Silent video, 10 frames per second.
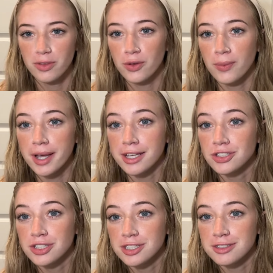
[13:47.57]
The way
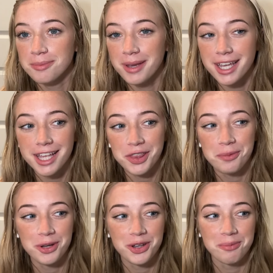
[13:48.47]
she's making them
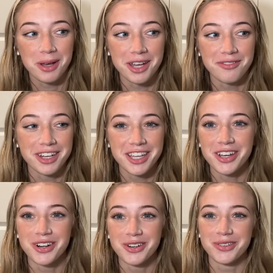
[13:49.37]
a goodbye
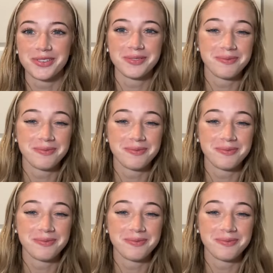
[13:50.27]
video